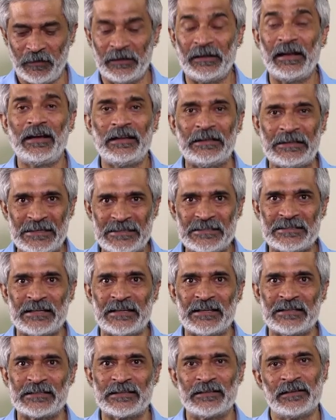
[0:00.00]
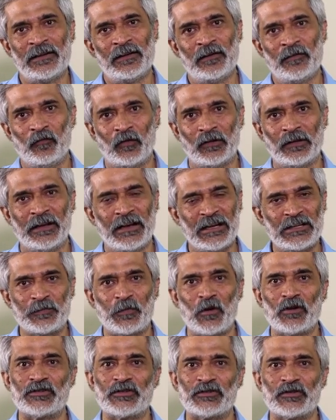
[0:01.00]
we take these seeds for the next
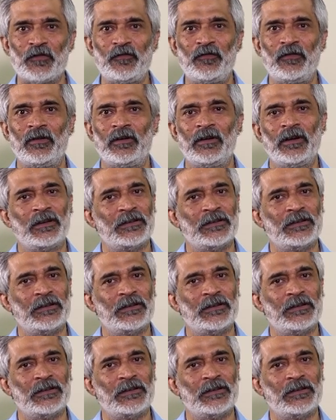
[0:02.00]
process of